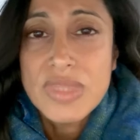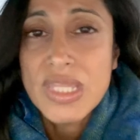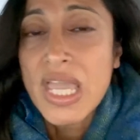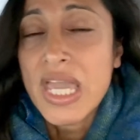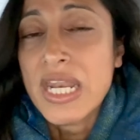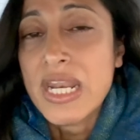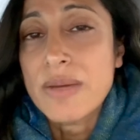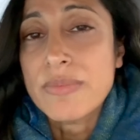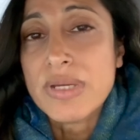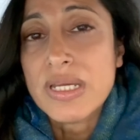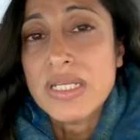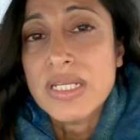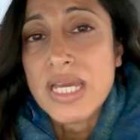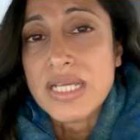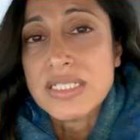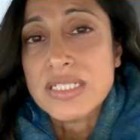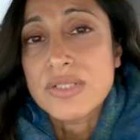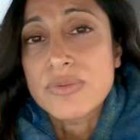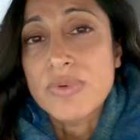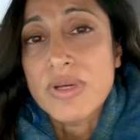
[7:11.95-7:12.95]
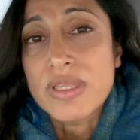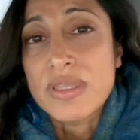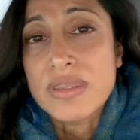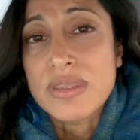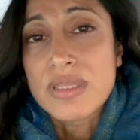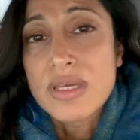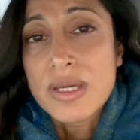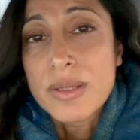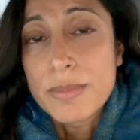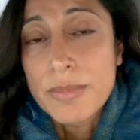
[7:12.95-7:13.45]
And I'm connected with
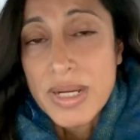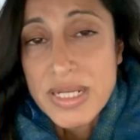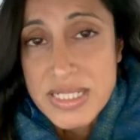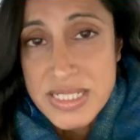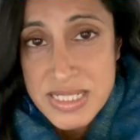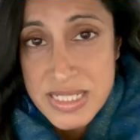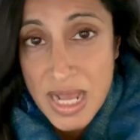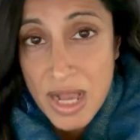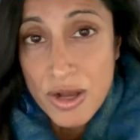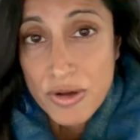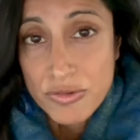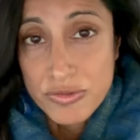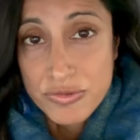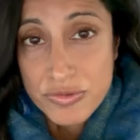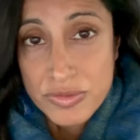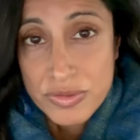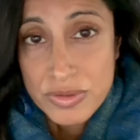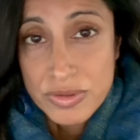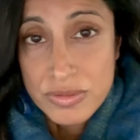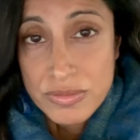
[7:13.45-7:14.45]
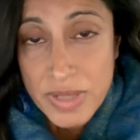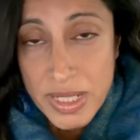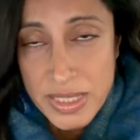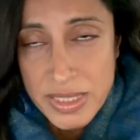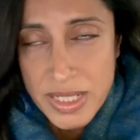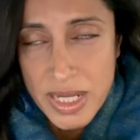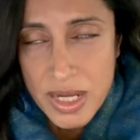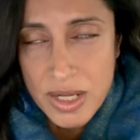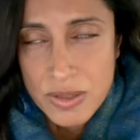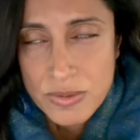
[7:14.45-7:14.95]
myself right
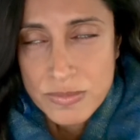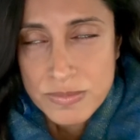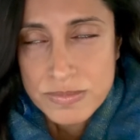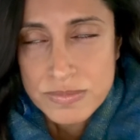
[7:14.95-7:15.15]
now.